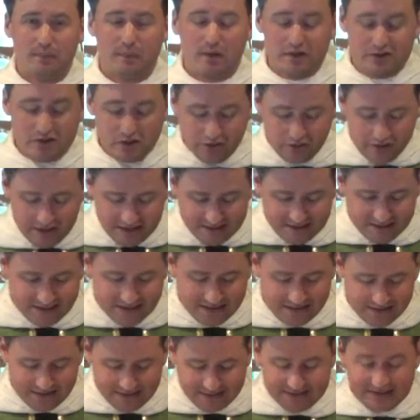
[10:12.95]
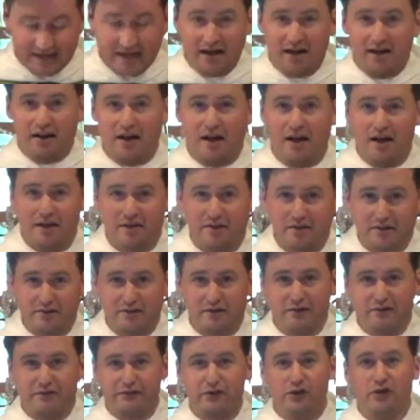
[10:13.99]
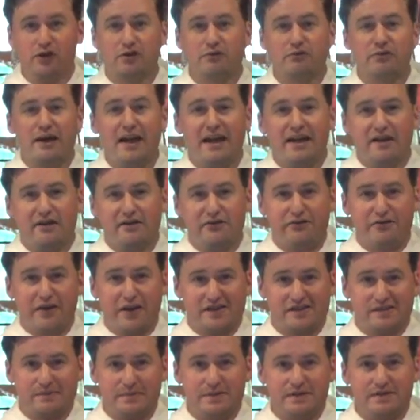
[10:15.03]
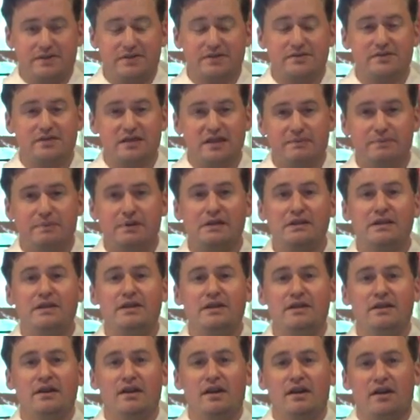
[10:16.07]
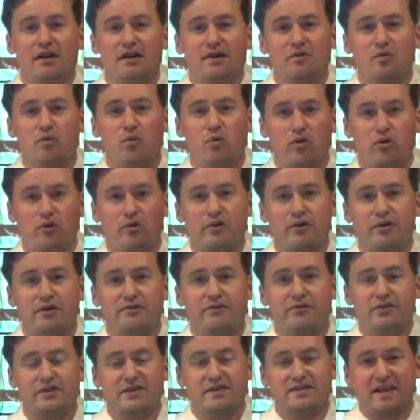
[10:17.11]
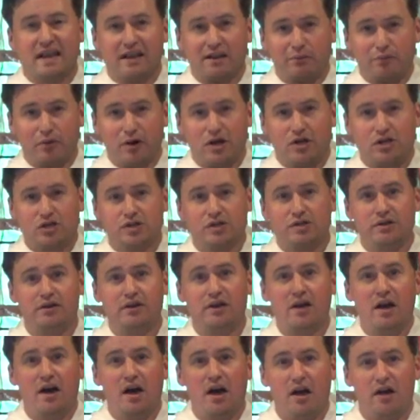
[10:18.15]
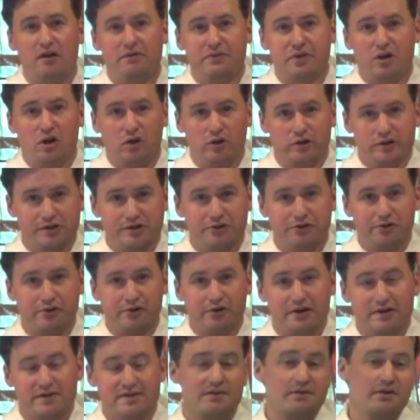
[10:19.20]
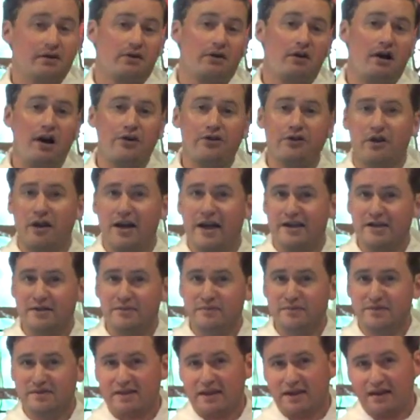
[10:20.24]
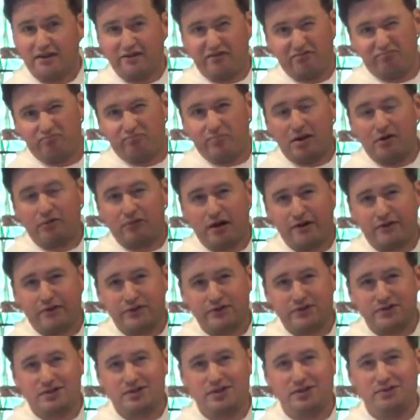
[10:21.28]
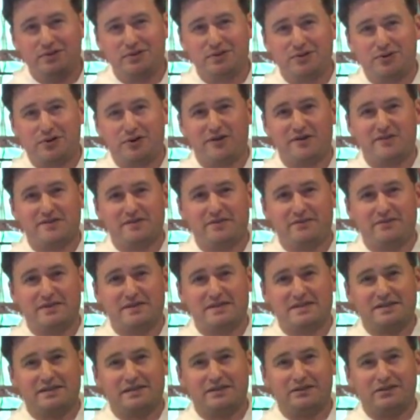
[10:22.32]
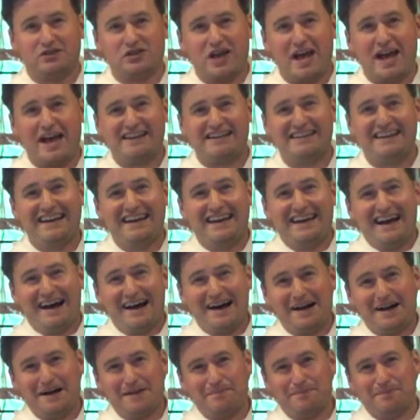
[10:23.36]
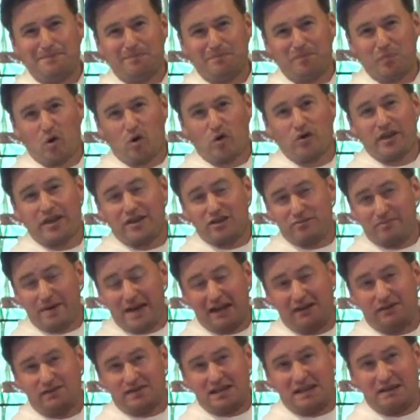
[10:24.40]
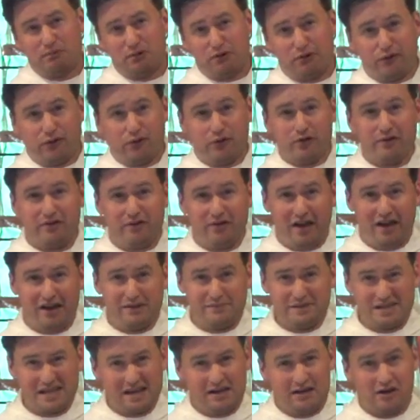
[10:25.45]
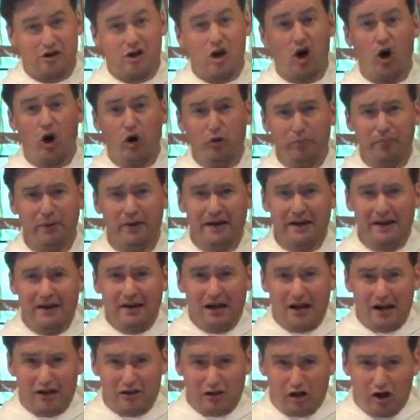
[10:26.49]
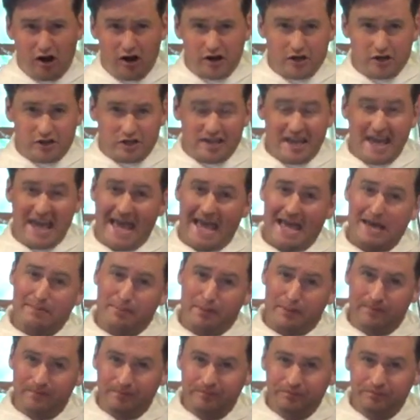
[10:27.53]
So this is uh, the, the full array of vestments typically worn for the celebration of the Holy Eucharist. There are other items that I've made reference to in the course of this little chat, um, or that you may have seen before, items like a cope, a large cape,